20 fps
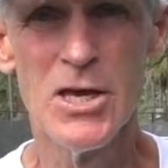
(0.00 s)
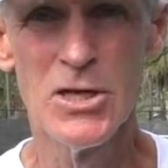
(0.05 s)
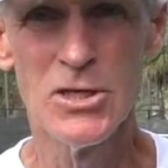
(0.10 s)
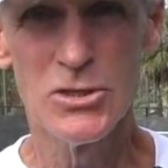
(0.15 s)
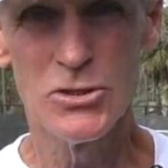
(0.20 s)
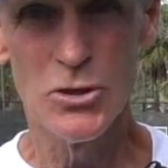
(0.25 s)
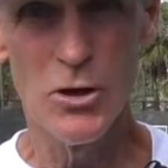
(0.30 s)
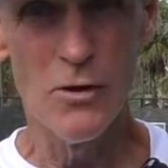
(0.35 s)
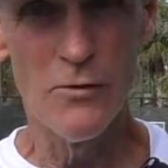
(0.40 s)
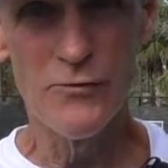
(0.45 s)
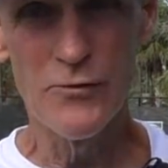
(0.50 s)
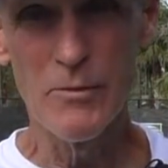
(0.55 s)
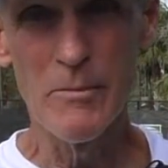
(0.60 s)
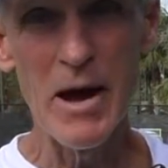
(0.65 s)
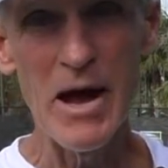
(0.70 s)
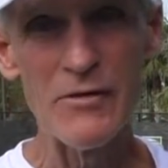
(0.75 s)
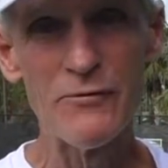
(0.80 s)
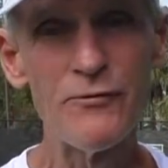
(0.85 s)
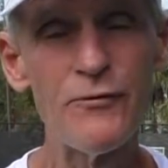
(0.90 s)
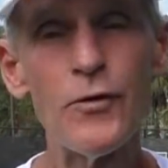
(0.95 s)
So for
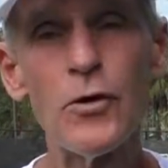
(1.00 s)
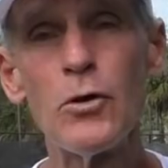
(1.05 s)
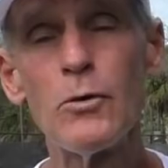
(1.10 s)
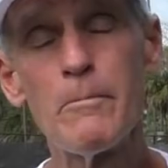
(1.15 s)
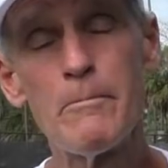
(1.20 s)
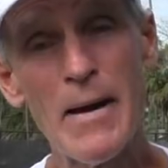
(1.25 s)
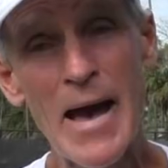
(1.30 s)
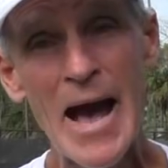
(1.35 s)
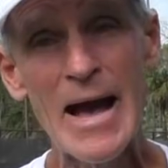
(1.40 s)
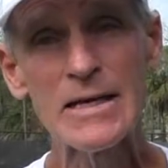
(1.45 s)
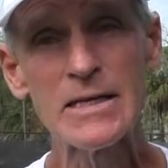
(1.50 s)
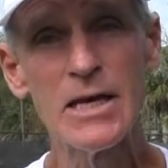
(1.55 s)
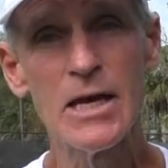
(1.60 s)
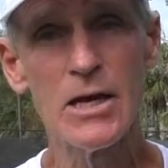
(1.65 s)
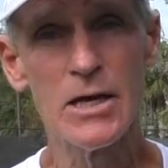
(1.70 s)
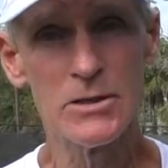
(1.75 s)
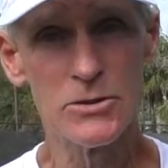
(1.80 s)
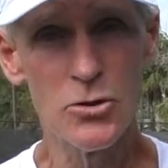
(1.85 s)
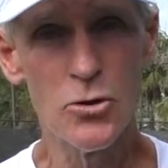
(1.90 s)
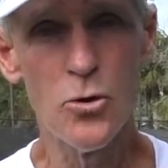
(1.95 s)
my full
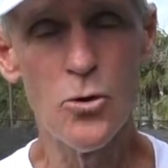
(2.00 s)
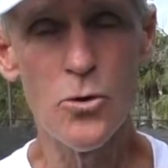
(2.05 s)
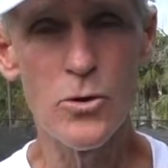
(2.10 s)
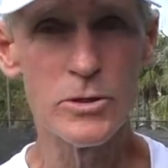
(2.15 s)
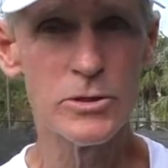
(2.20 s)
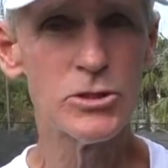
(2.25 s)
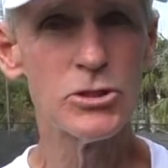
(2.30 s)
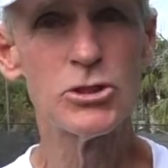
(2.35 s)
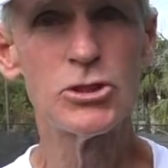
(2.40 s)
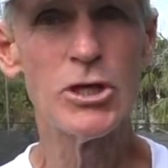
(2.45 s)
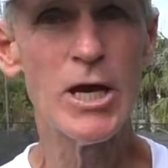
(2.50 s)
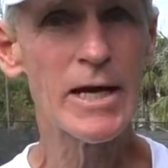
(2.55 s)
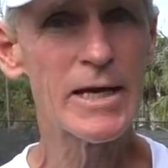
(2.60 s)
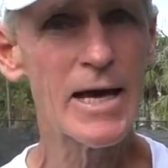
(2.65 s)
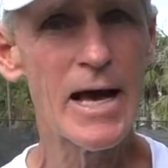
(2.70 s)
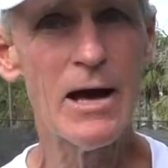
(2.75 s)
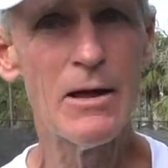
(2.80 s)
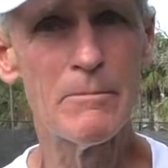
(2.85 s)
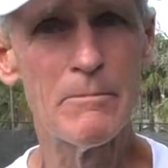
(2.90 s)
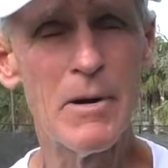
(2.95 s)
backhand course, check
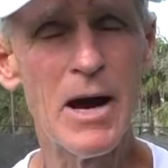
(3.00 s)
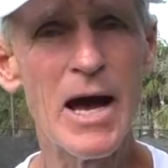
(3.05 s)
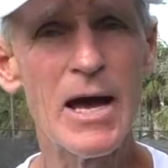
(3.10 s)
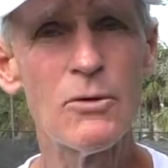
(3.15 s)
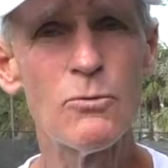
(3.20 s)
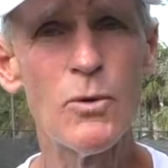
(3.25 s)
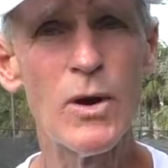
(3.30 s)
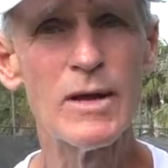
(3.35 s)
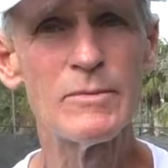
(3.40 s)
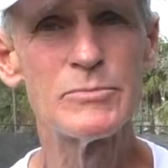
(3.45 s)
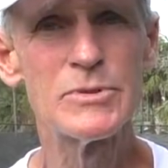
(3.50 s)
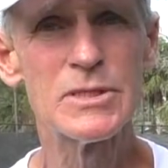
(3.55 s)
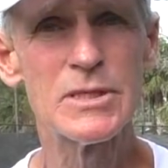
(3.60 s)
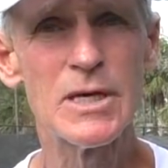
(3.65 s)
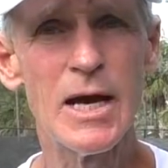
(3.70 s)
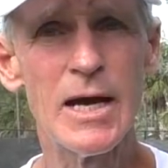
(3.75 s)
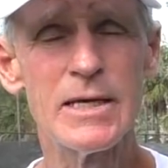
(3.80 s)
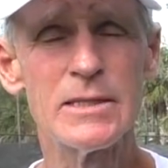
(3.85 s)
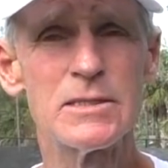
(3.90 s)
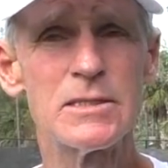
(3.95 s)
out my
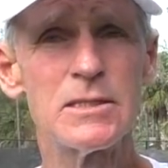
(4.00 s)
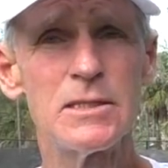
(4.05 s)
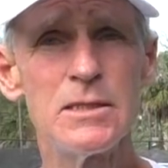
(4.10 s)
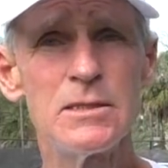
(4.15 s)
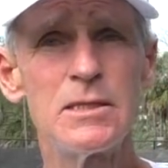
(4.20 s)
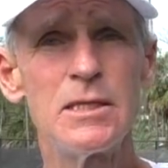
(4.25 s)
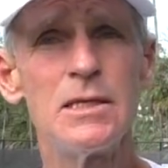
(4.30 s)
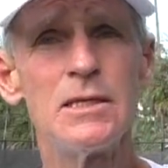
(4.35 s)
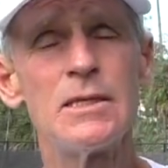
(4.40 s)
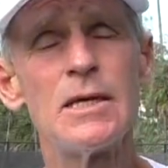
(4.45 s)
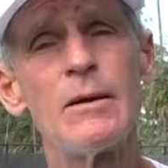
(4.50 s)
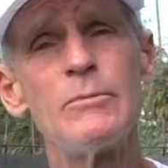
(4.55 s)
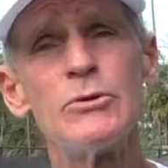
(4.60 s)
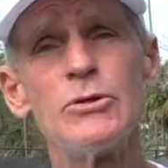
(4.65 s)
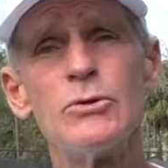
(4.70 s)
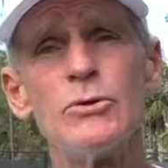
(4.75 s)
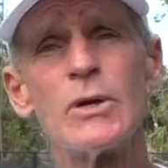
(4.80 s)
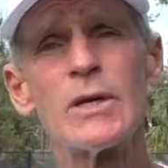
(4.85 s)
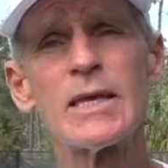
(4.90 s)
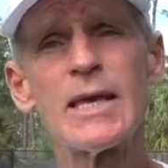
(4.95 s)
website,
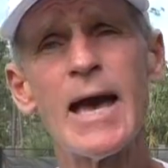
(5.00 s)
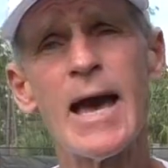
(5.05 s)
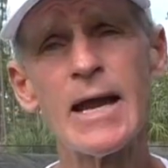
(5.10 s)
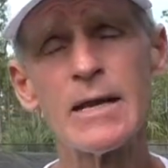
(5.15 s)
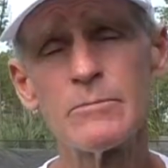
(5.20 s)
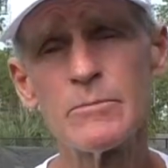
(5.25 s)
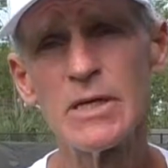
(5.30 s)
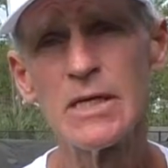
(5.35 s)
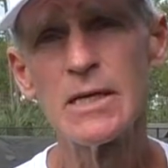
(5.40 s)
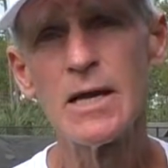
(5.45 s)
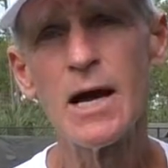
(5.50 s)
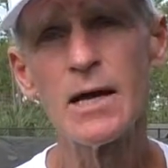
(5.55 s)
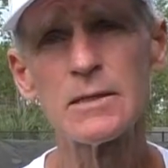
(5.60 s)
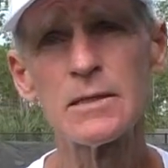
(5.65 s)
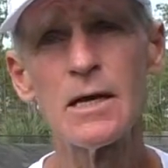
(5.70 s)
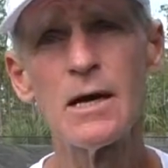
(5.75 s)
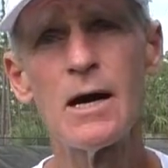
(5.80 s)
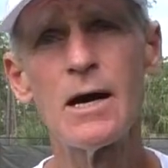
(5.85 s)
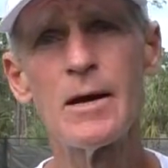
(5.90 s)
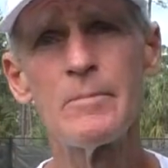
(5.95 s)

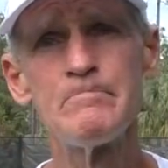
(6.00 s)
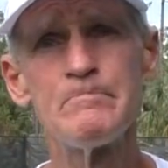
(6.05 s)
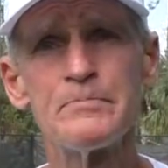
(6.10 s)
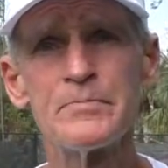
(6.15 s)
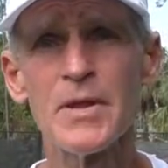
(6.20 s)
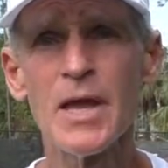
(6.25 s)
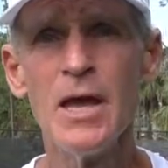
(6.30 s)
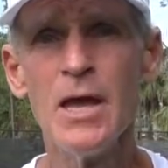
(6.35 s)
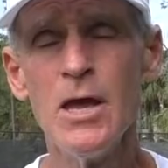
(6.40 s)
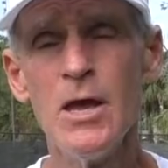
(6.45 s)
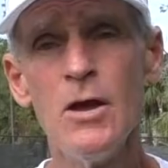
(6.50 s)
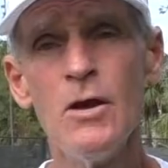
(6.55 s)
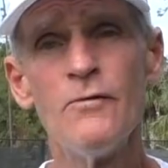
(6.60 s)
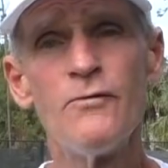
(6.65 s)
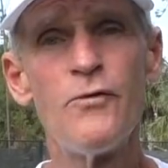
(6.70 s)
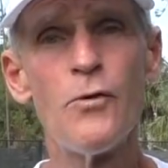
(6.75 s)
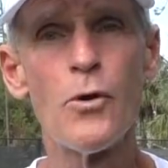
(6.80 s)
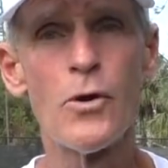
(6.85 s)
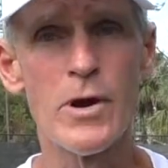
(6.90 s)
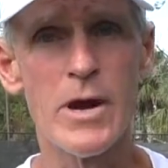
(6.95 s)
ctwacademy.com.
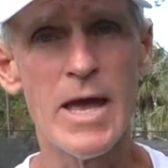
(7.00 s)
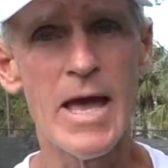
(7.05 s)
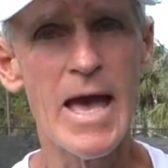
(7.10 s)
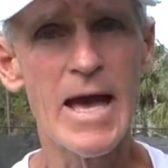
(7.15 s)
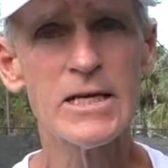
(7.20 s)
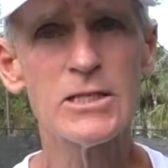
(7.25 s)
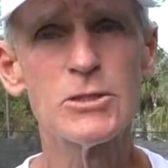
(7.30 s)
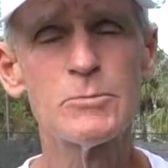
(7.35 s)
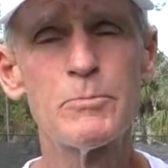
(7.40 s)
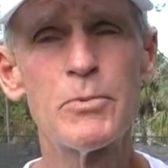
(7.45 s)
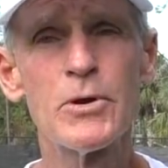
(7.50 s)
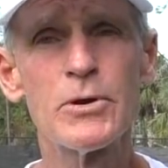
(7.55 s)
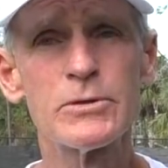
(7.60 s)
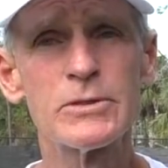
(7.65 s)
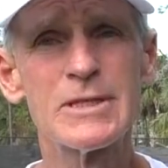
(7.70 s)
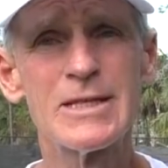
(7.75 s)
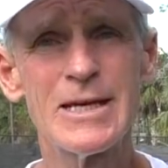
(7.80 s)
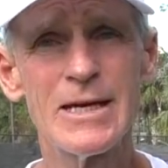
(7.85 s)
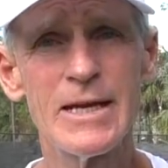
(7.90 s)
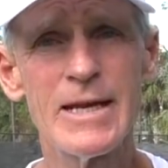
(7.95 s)
For
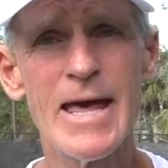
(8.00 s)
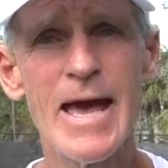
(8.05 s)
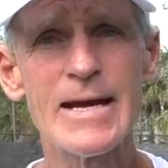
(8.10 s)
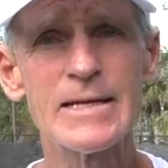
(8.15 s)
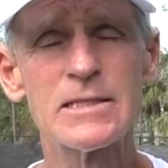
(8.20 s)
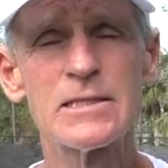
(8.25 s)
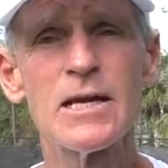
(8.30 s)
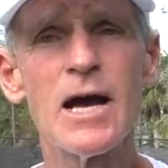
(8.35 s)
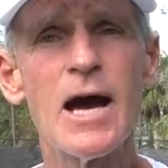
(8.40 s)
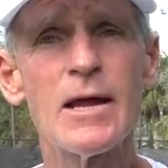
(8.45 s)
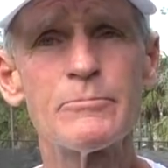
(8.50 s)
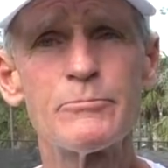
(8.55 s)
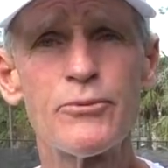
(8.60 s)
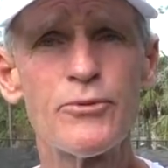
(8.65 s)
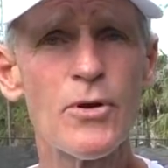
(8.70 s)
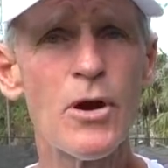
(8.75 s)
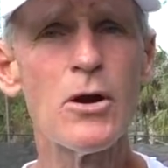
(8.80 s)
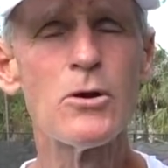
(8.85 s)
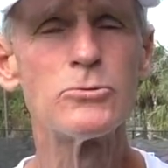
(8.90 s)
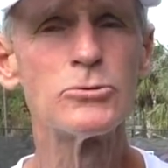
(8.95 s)

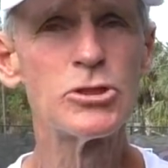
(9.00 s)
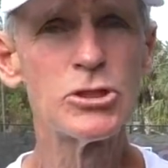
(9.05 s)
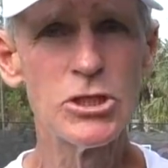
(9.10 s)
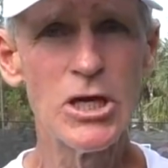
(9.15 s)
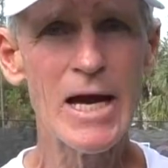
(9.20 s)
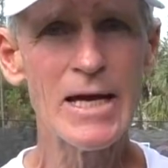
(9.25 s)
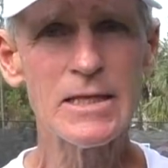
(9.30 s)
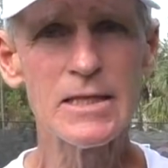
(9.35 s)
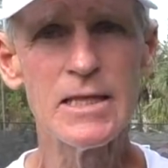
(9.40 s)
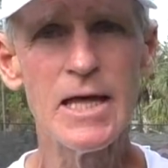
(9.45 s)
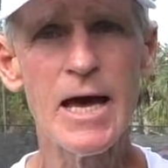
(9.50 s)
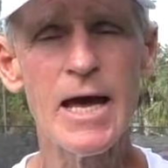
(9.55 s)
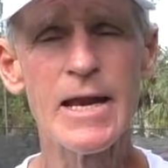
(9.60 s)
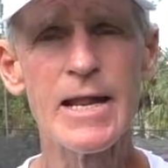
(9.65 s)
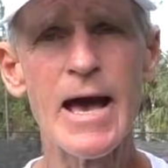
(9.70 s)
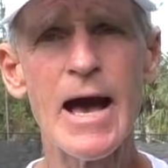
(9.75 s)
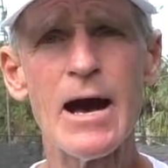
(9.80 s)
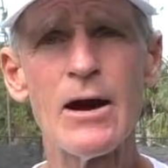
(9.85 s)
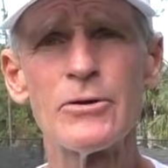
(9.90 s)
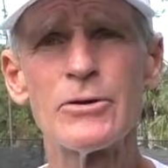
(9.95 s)
expertconnect.pro, check that
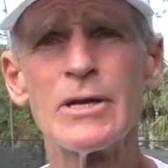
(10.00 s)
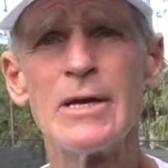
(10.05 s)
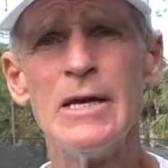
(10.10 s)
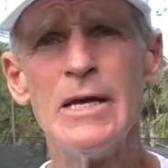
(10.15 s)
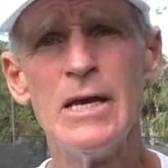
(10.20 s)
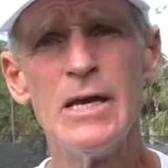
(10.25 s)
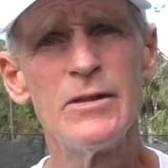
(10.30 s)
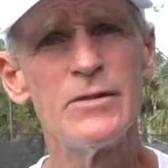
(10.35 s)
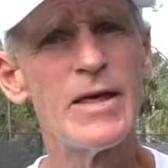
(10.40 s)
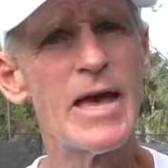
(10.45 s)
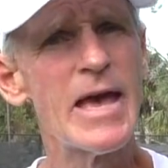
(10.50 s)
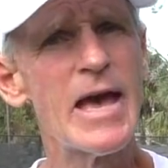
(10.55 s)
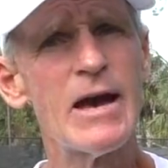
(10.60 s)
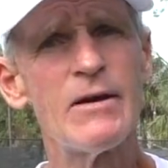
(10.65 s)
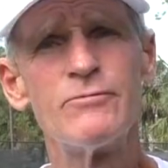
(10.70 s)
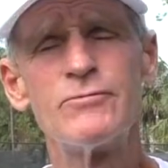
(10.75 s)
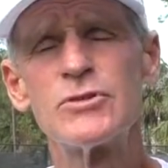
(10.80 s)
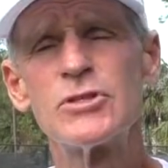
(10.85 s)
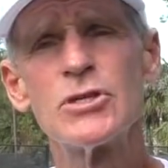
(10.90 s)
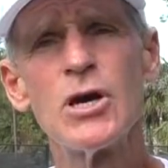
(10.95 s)
out. They
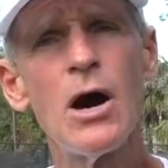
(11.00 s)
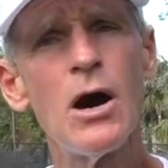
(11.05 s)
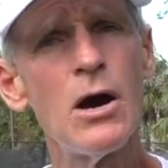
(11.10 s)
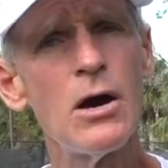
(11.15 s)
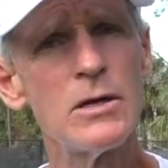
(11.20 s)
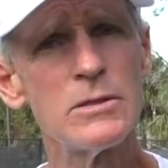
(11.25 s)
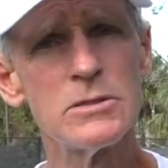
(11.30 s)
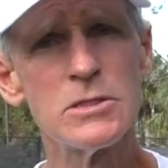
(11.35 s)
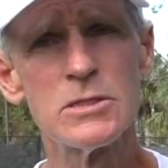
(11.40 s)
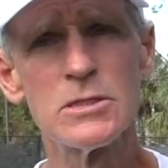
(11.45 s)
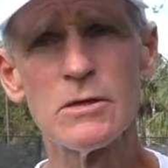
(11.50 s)
have tons